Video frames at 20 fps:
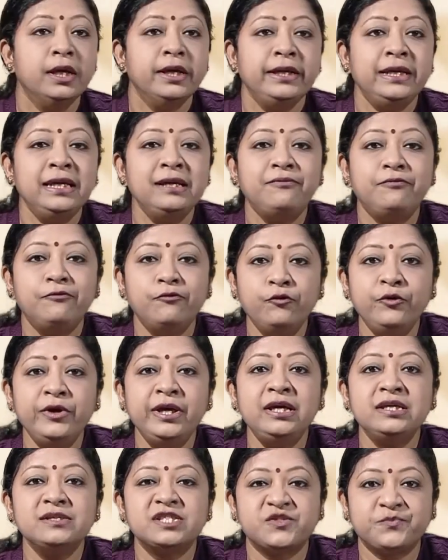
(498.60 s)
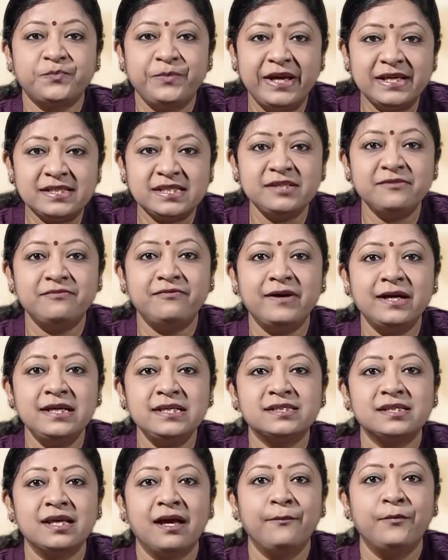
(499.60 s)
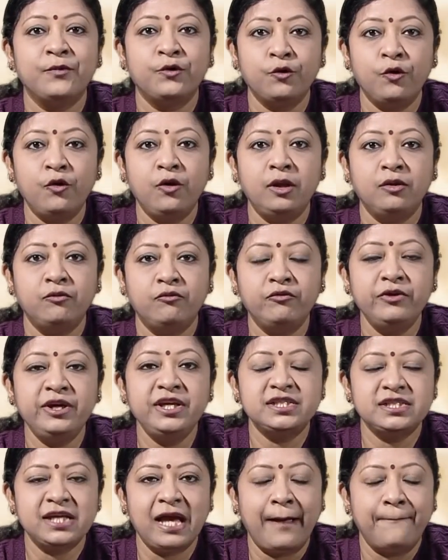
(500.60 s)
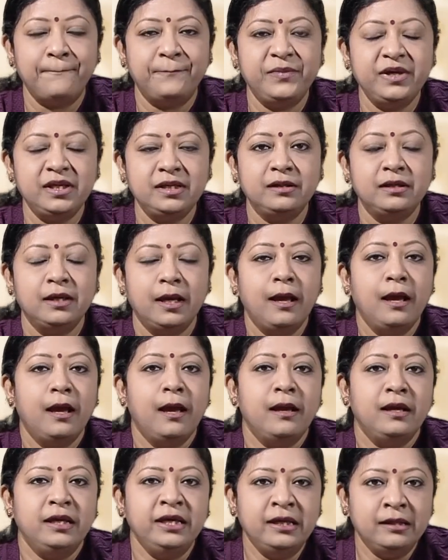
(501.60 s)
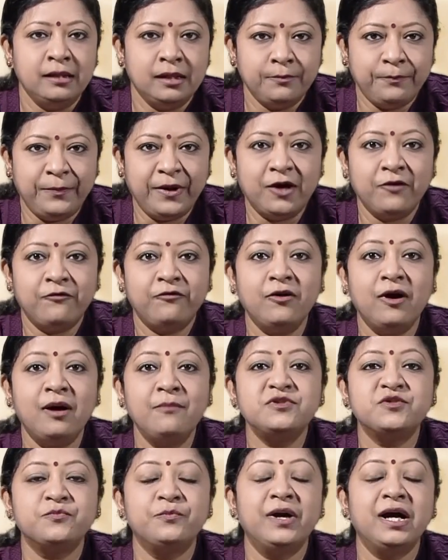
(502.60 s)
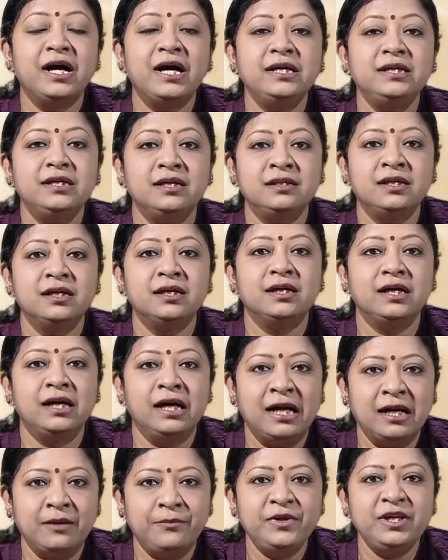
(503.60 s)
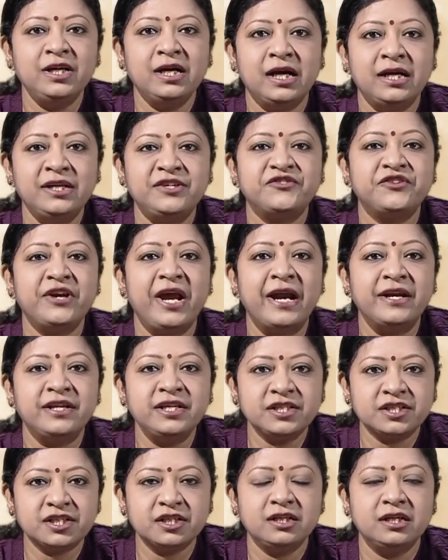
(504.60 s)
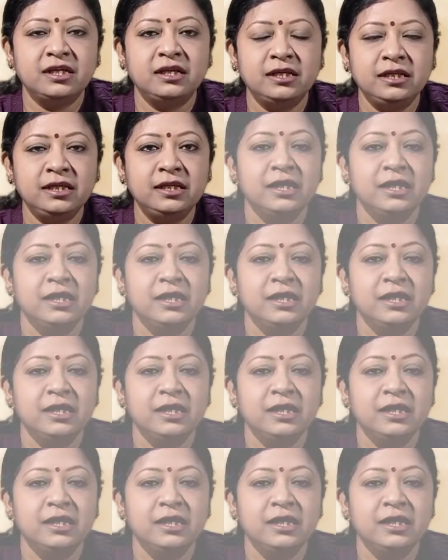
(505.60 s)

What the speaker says: if we specify some role which have been performed by the RBI traditionally,